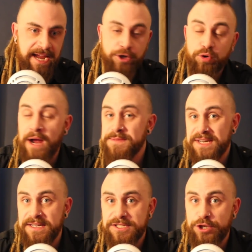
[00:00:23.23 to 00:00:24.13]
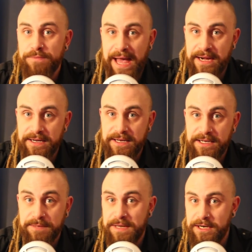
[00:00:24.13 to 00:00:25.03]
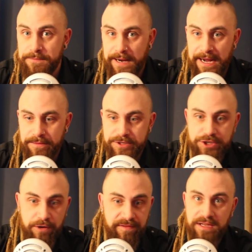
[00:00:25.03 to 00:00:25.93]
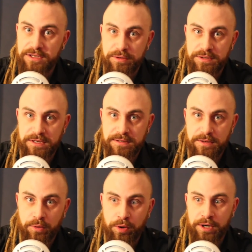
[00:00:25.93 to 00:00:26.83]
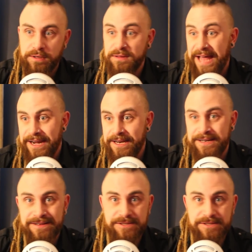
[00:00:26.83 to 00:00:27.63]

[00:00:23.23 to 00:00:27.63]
and crimes against humanity committed by the Soviet Union or Lenin,